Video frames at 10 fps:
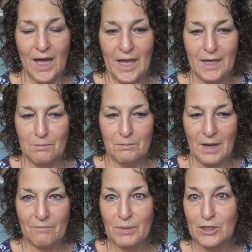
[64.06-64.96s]
um,
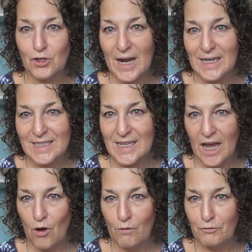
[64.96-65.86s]
I've been trying to
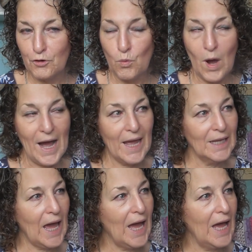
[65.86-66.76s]
get on for a
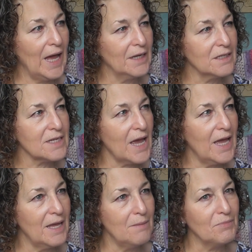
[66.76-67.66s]
while and
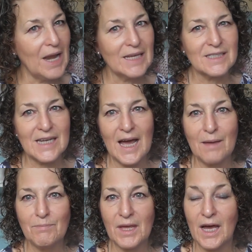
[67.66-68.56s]
um, the last
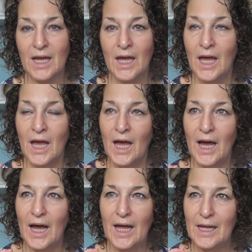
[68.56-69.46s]
time that
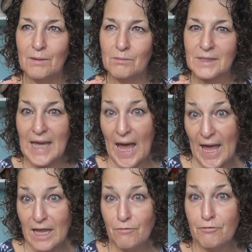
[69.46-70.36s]
um,
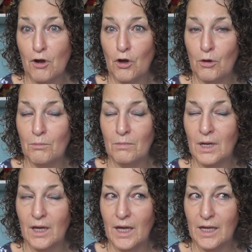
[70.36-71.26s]
Kay from
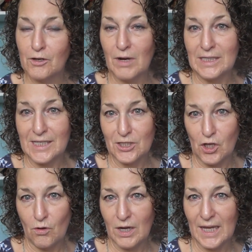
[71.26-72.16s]
uh, Crazy
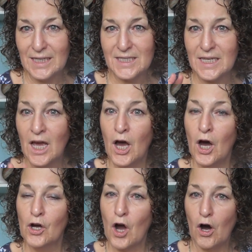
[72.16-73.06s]
Sock Lady
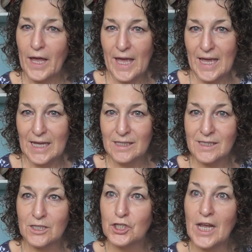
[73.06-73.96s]
got
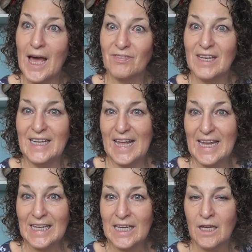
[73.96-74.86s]
hers she had the
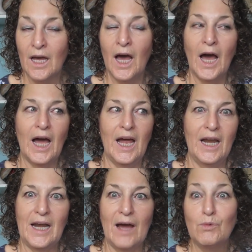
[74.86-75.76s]
link
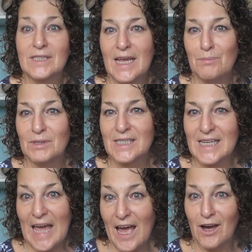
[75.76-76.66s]
and I was able to
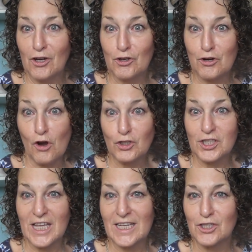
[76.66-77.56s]
get
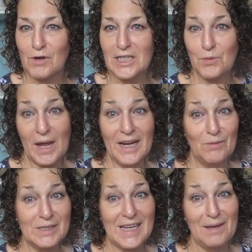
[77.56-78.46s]
across there straight away and I
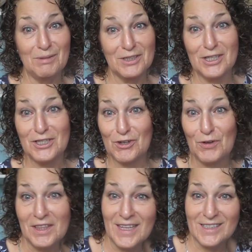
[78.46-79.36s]
was able to
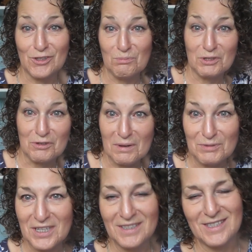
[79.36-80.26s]
join their
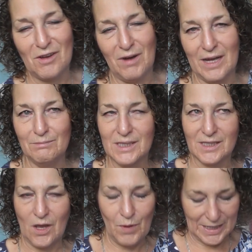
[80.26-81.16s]
subscription so I'm
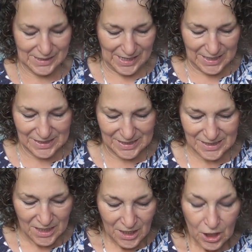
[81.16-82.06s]
so
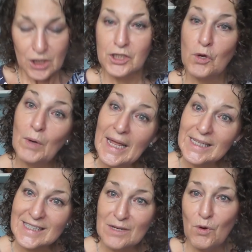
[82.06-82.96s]
excited so
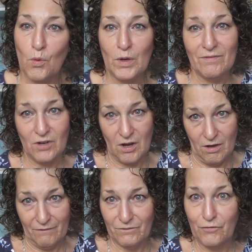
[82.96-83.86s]
let's see what we've
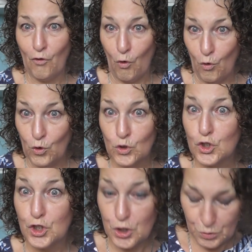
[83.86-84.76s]
got for
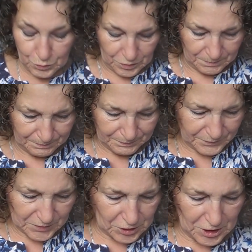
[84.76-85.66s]
June
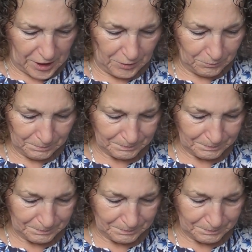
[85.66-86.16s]
so